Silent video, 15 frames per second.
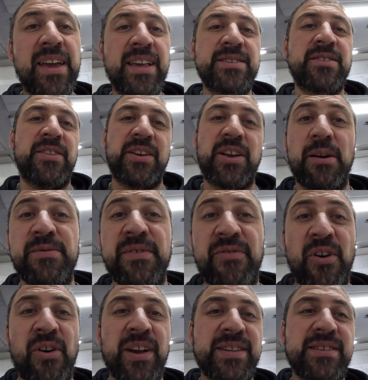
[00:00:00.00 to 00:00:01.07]
he's got the COBB
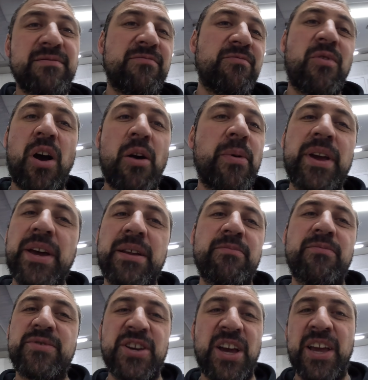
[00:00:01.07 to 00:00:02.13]
device. Why are we going
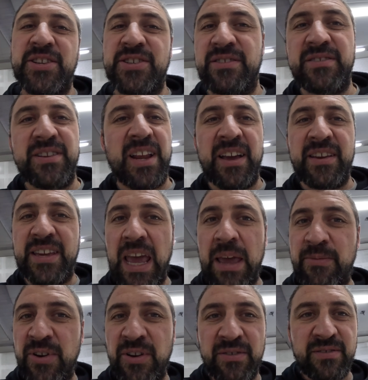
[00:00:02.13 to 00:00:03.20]
to change it?
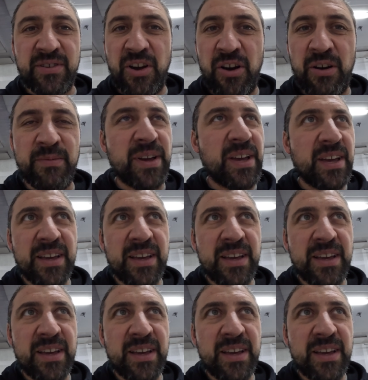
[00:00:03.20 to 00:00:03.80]
Keep it on COBB.